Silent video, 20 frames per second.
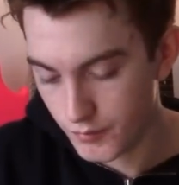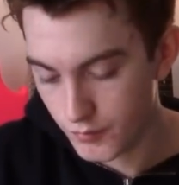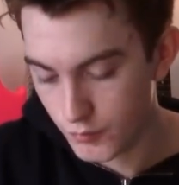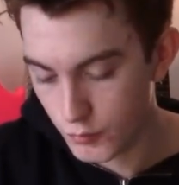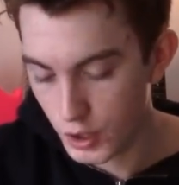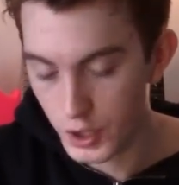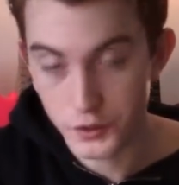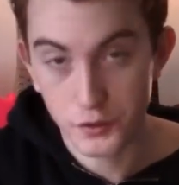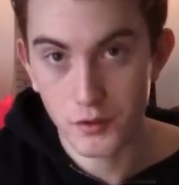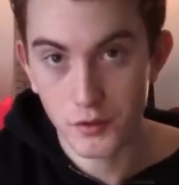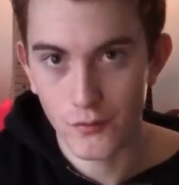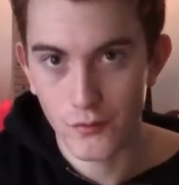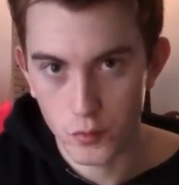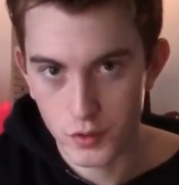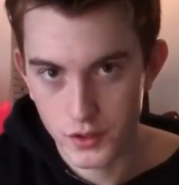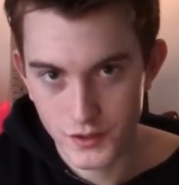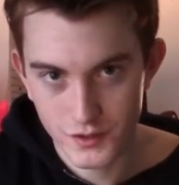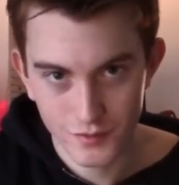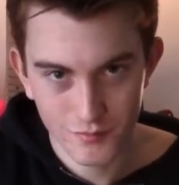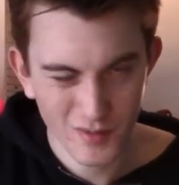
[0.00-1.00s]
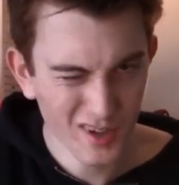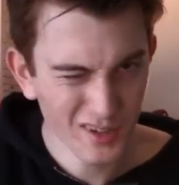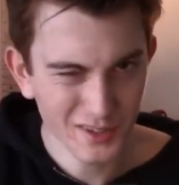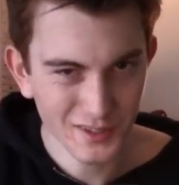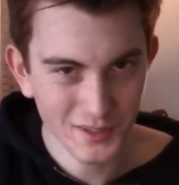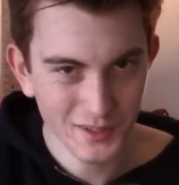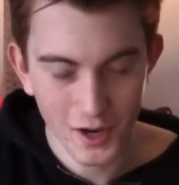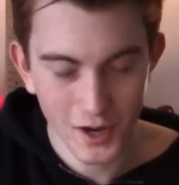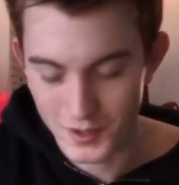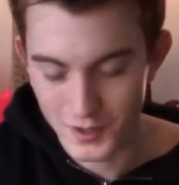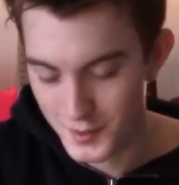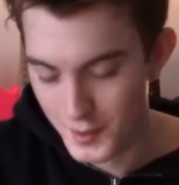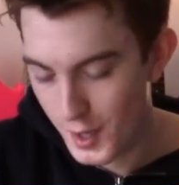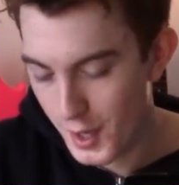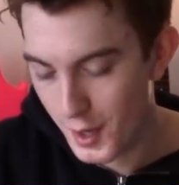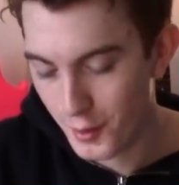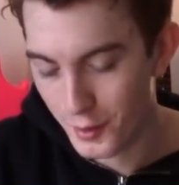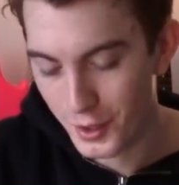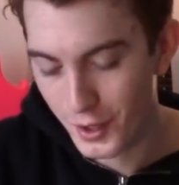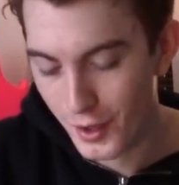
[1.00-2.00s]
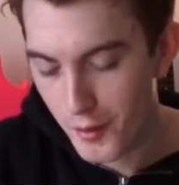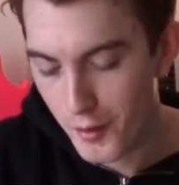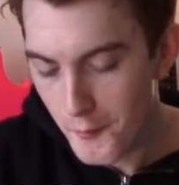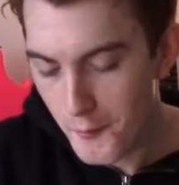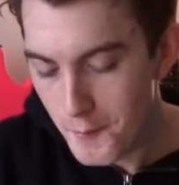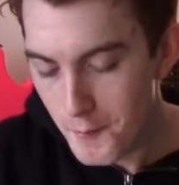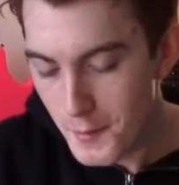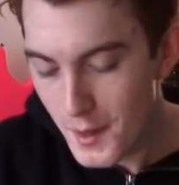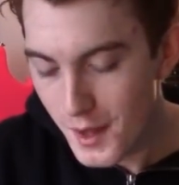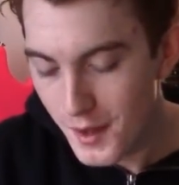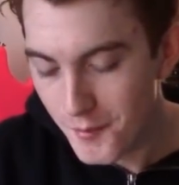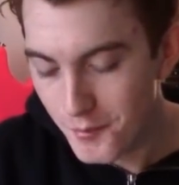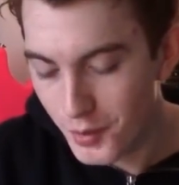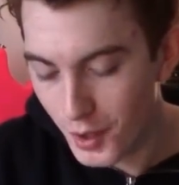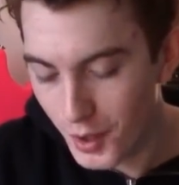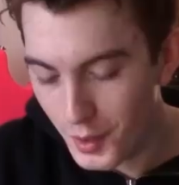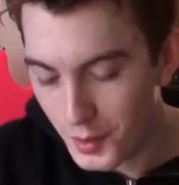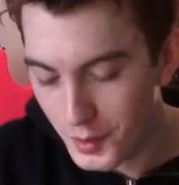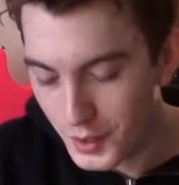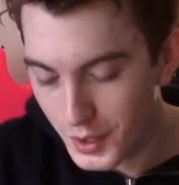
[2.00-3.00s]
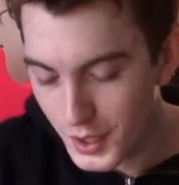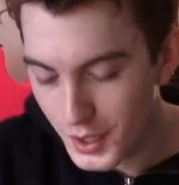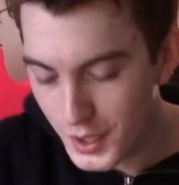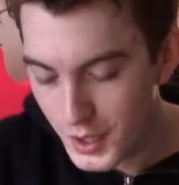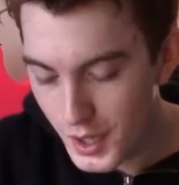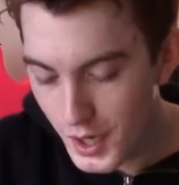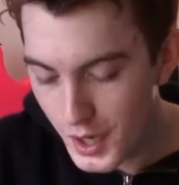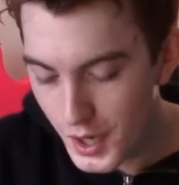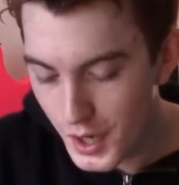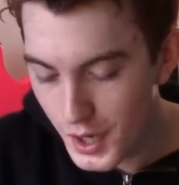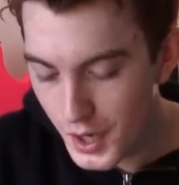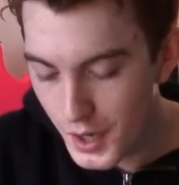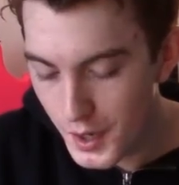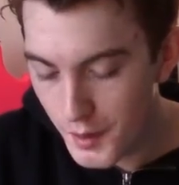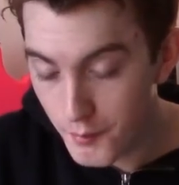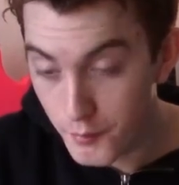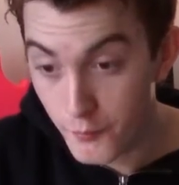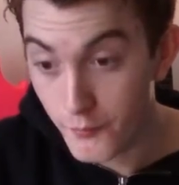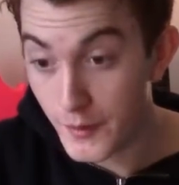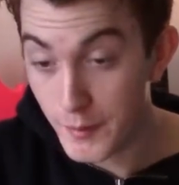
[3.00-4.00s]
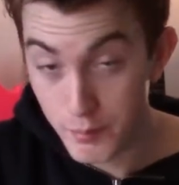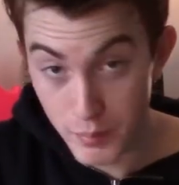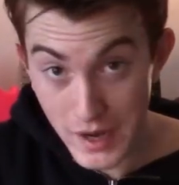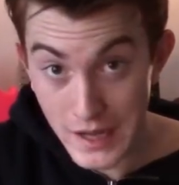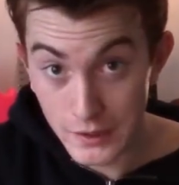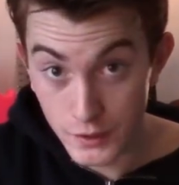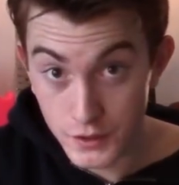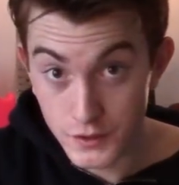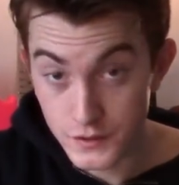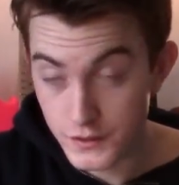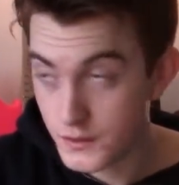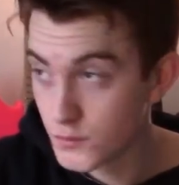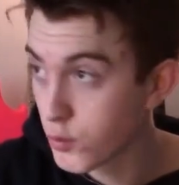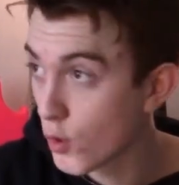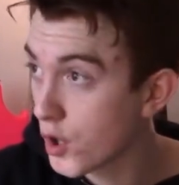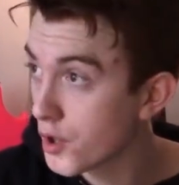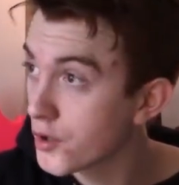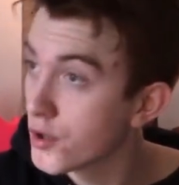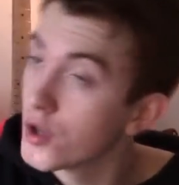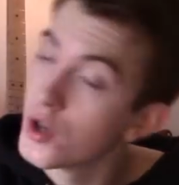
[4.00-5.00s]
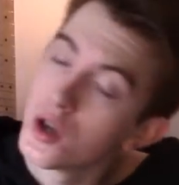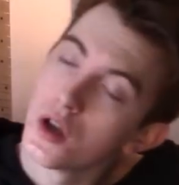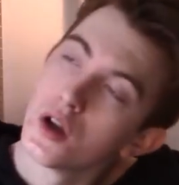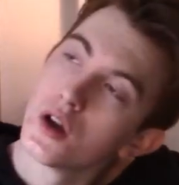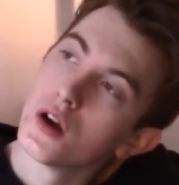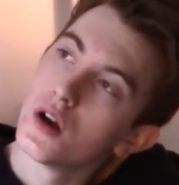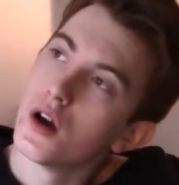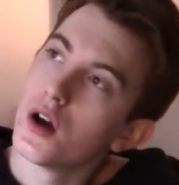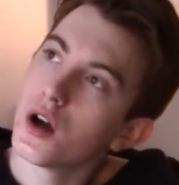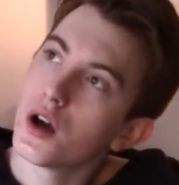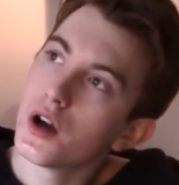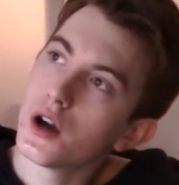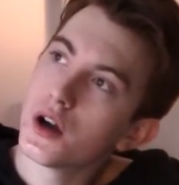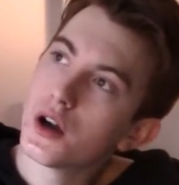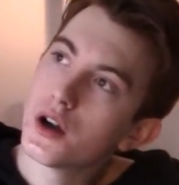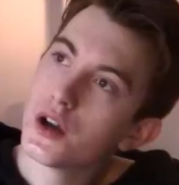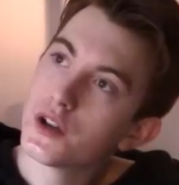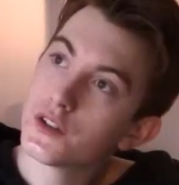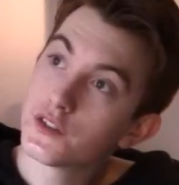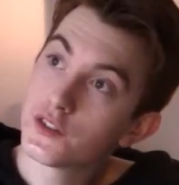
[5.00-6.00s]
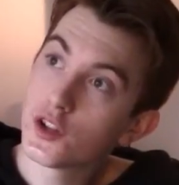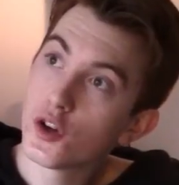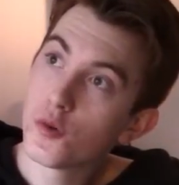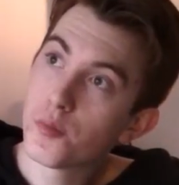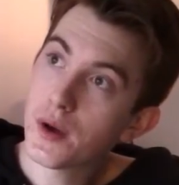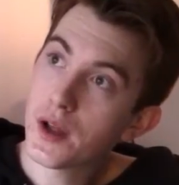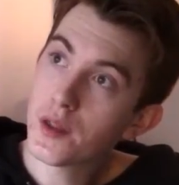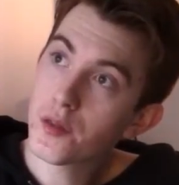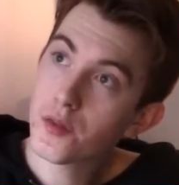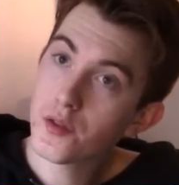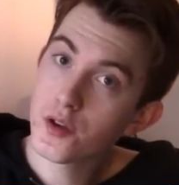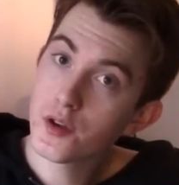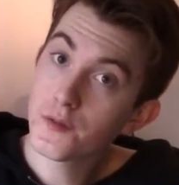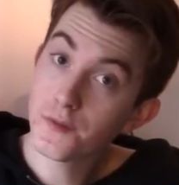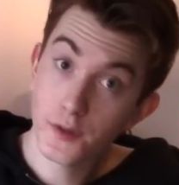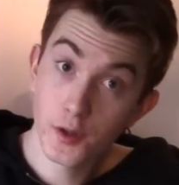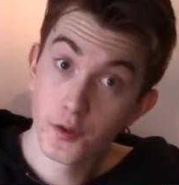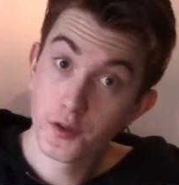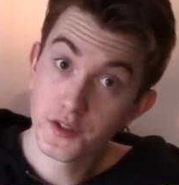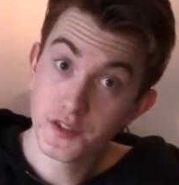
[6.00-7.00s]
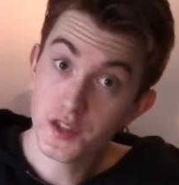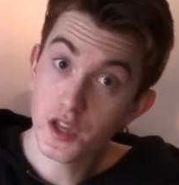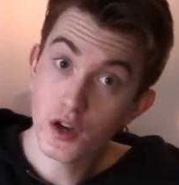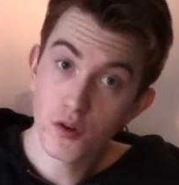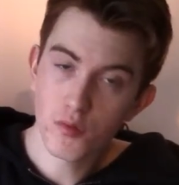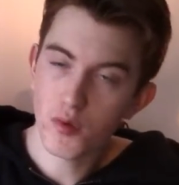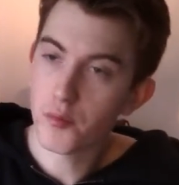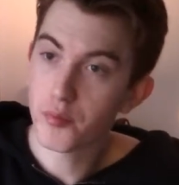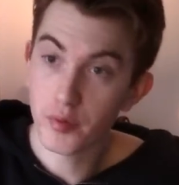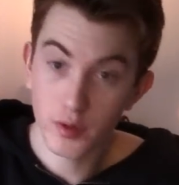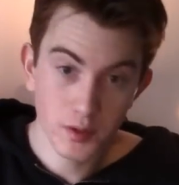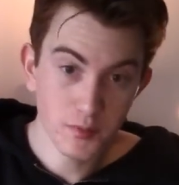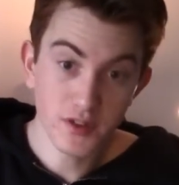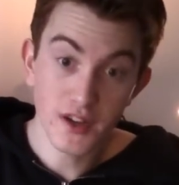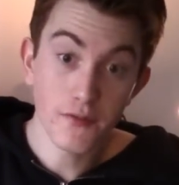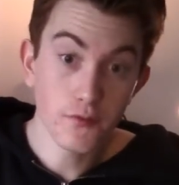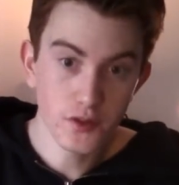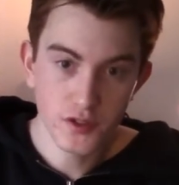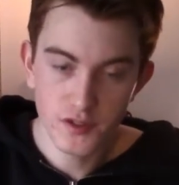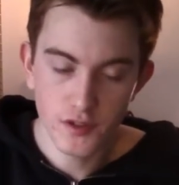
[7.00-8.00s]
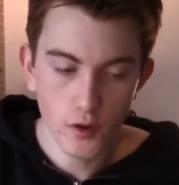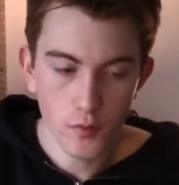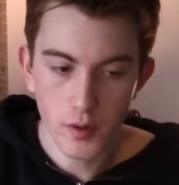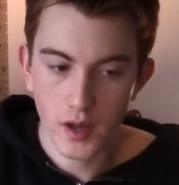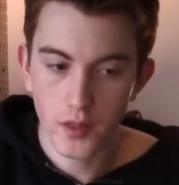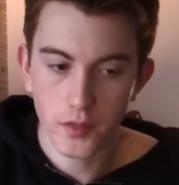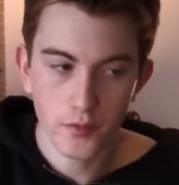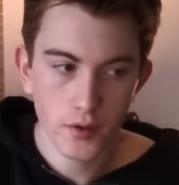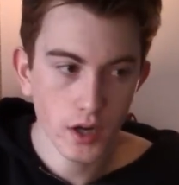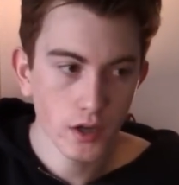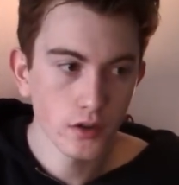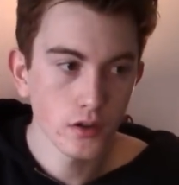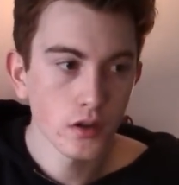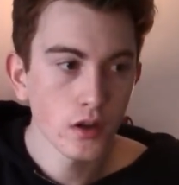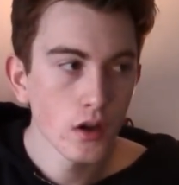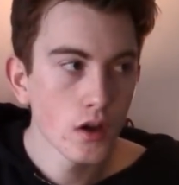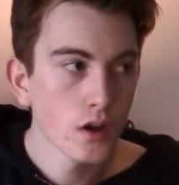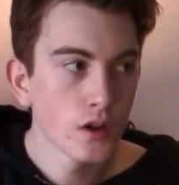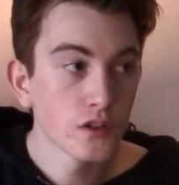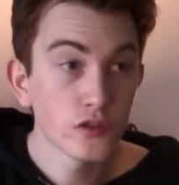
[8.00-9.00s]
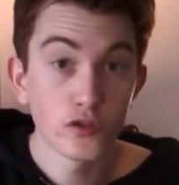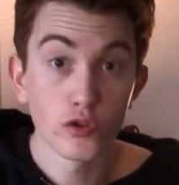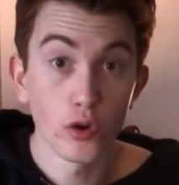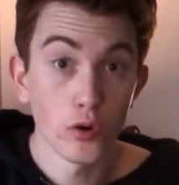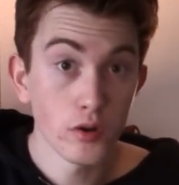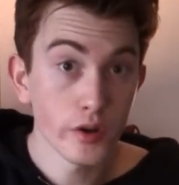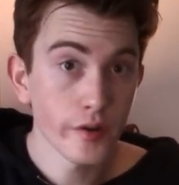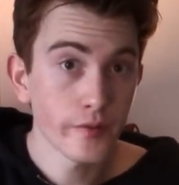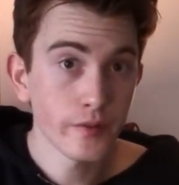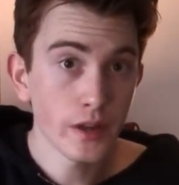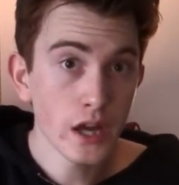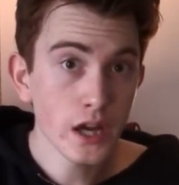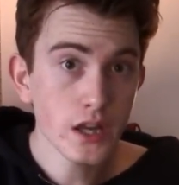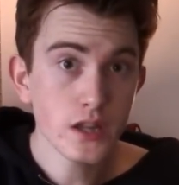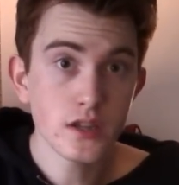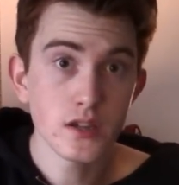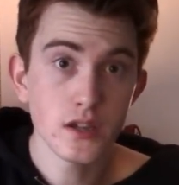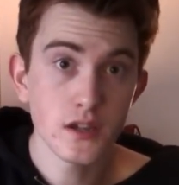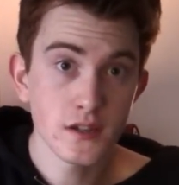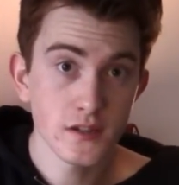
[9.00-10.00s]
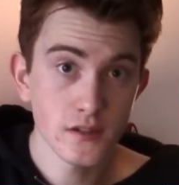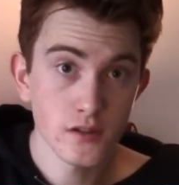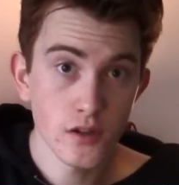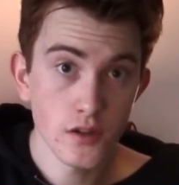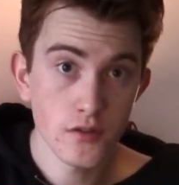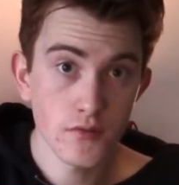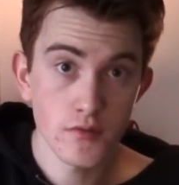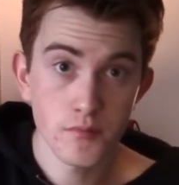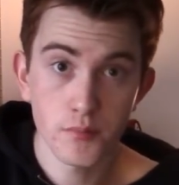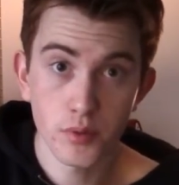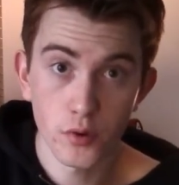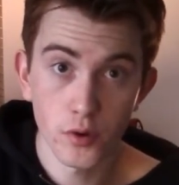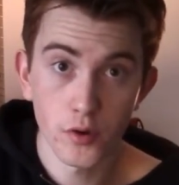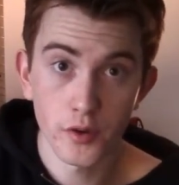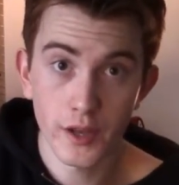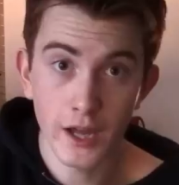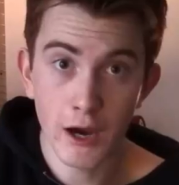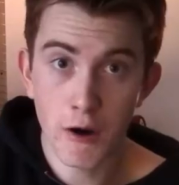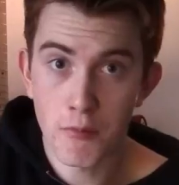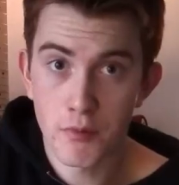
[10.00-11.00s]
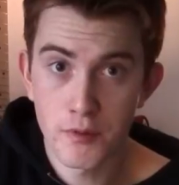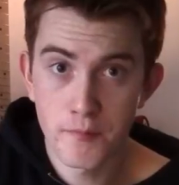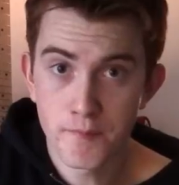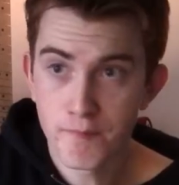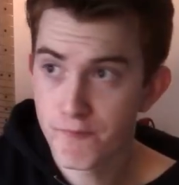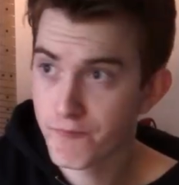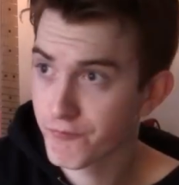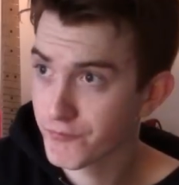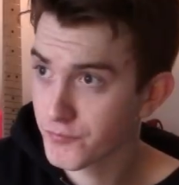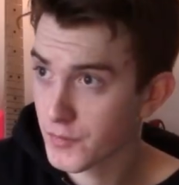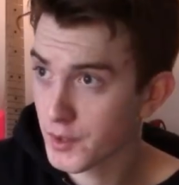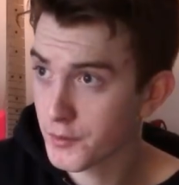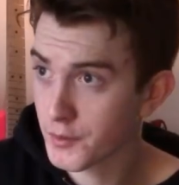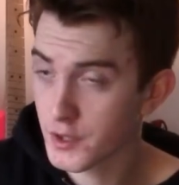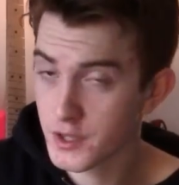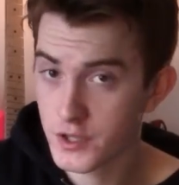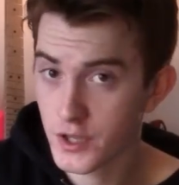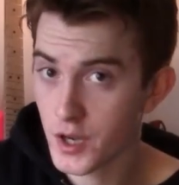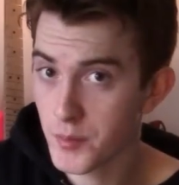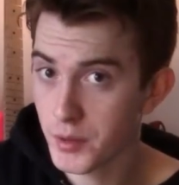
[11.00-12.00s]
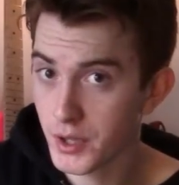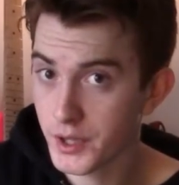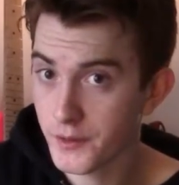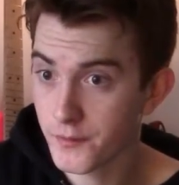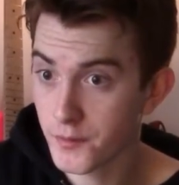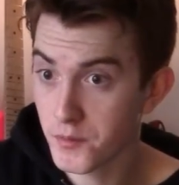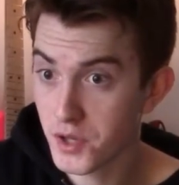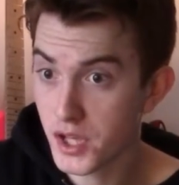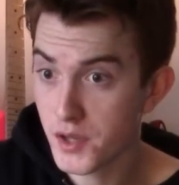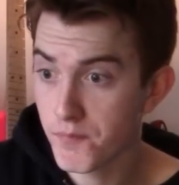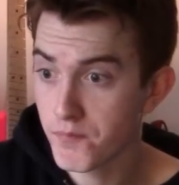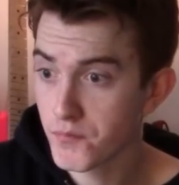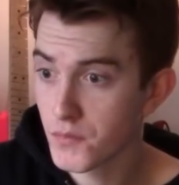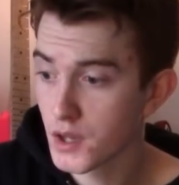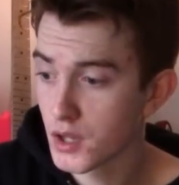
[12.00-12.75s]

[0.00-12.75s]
well, I do have a reason, I just can't say it on here. But the Balance is one. Steel Panther, Feel the Steel, well, pretty much every Steel Panther record. Story of Light is another important album for guitar playing for me.